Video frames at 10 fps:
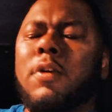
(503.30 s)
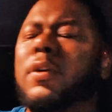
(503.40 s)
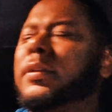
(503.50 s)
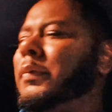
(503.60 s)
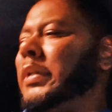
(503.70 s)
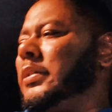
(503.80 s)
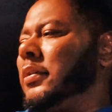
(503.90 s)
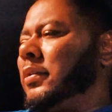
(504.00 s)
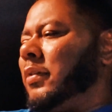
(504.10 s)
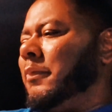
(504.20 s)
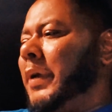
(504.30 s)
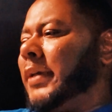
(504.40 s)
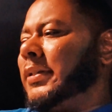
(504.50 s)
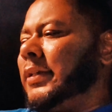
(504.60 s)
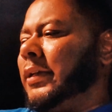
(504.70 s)
course, I'm listening to the
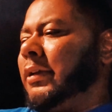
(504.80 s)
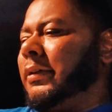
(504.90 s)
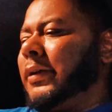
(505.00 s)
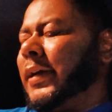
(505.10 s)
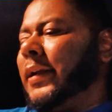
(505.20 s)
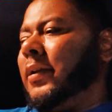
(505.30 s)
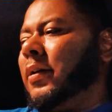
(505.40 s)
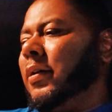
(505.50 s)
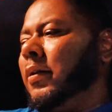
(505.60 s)
message. And